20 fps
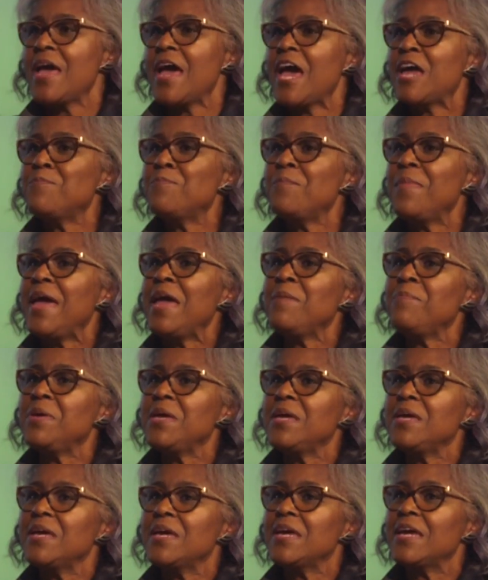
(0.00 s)
And
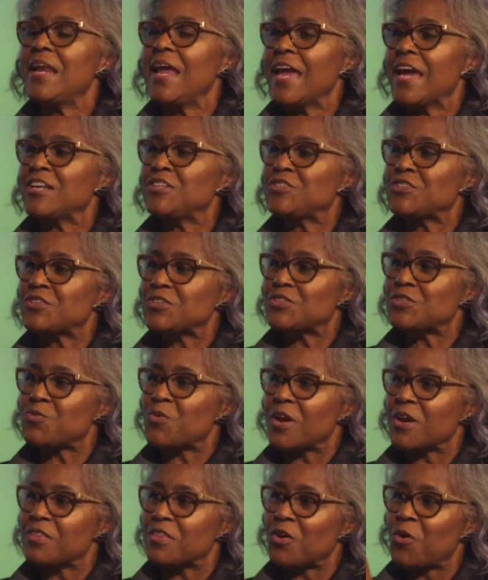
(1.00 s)
maybe it answers
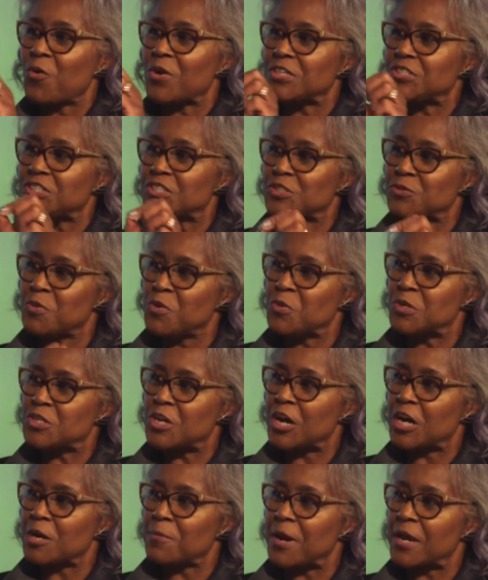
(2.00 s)
one of the questions we were
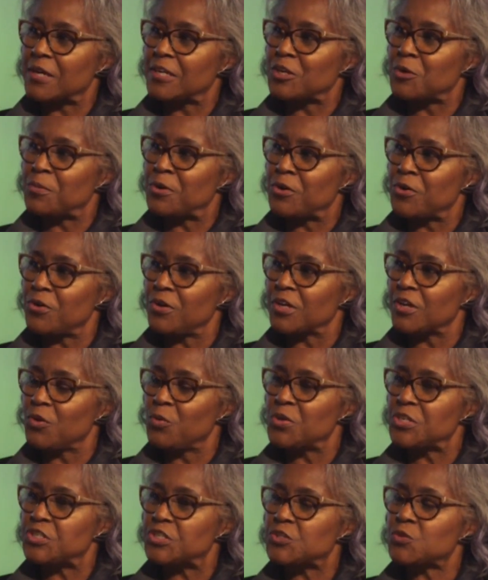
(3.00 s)
talking about a little bit earlier,
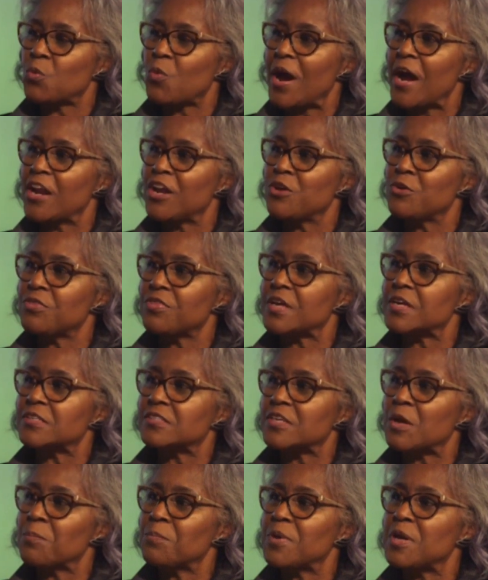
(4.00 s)
which is why do you think
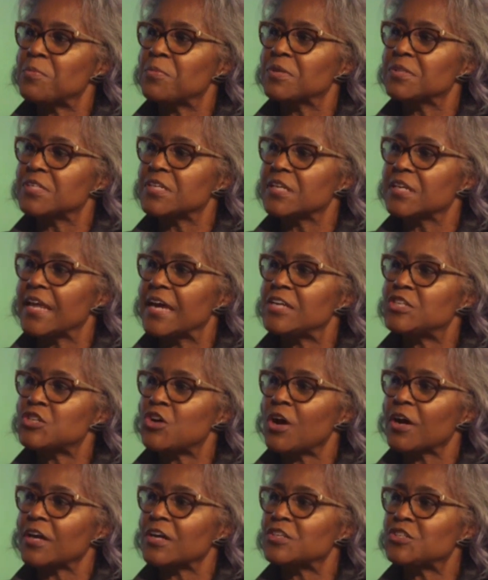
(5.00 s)
some people delay
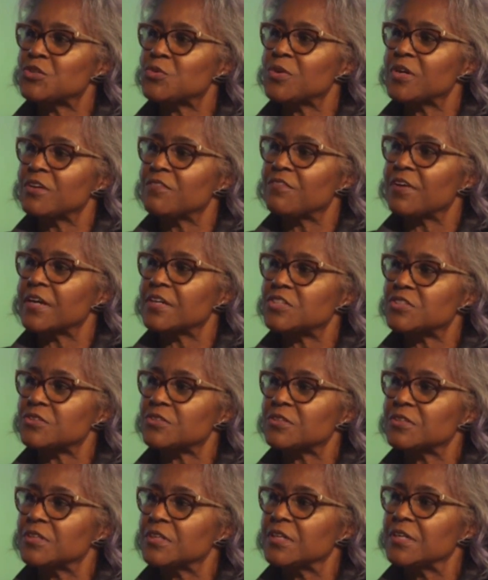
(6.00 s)
talking to an
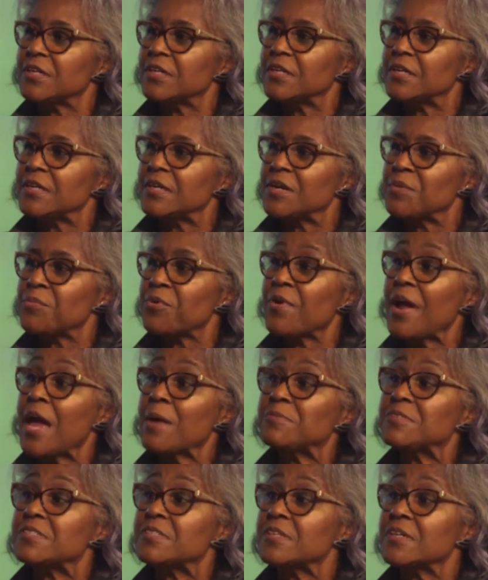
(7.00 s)
advisor?
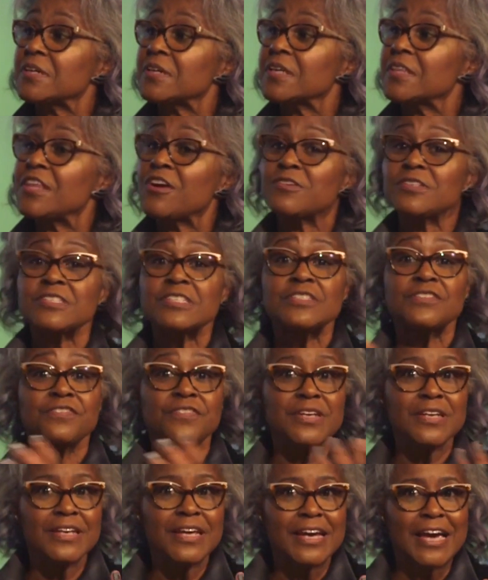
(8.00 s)
Perhaps there's this
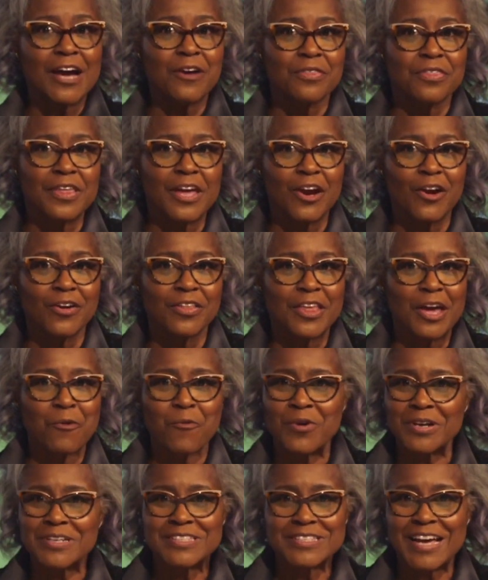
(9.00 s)
feeling out there that one